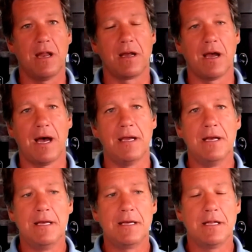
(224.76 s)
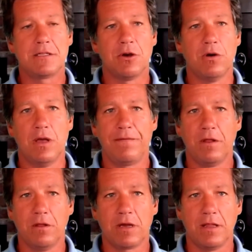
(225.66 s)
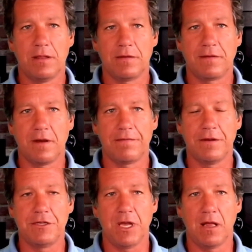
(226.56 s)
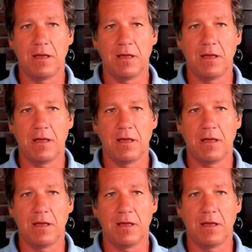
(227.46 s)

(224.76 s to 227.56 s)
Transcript: kind of guy. And so if you look at the stuff that G.